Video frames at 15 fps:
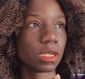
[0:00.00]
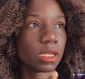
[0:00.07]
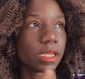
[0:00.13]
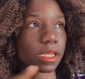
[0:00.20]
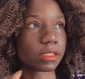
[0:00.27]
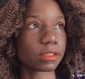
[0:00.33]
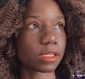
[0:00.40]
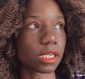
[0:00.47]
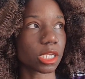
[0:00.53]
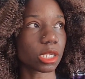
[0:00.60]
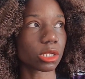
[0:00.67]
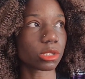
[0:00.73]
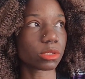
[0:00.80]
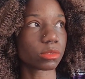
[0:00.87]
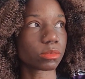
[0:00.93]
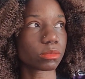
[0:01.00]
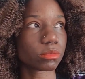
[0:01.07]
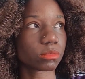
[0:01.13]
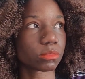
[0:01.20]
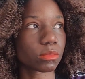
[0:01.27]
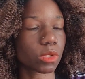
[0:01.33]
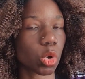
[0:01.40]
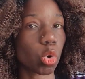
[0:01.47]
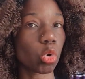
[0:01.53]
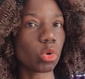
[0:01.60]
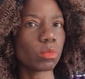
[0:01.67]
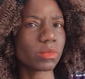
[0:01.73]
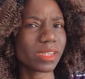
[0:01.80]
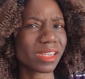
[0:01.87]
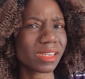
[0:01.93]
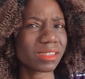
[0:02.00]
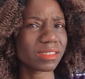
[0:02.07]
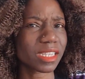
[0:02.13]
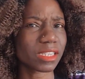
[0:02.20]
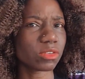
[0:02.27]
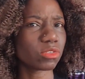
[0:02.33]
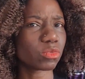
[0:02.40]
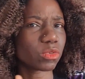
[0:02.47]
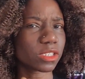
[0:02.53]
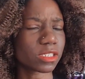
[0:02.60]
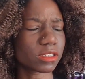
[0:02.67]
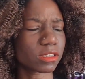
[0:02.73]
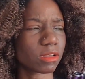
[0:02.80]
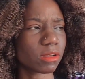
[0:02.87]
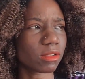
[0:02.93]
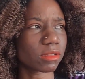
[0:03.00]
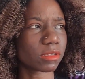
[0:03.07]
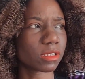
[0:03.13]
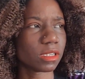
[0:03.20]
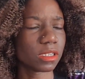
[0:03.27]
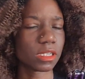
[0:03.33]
as a home nurse. I don't know what it's called.